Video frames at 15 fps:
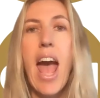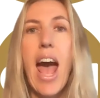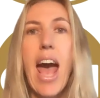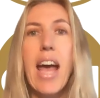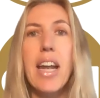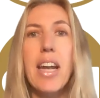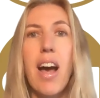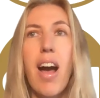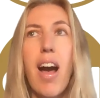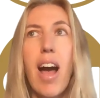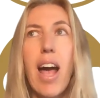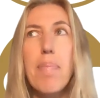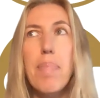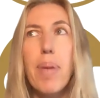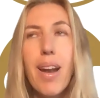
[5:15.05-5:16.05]
and
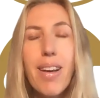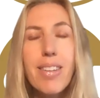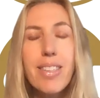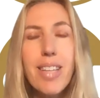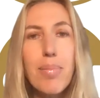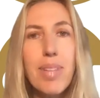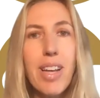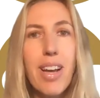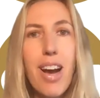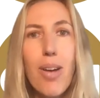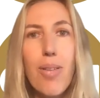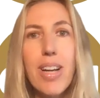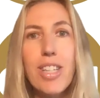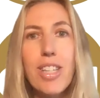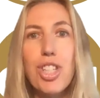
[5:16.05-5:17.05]
I plucked up the
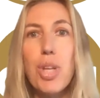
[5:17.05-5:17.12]
courage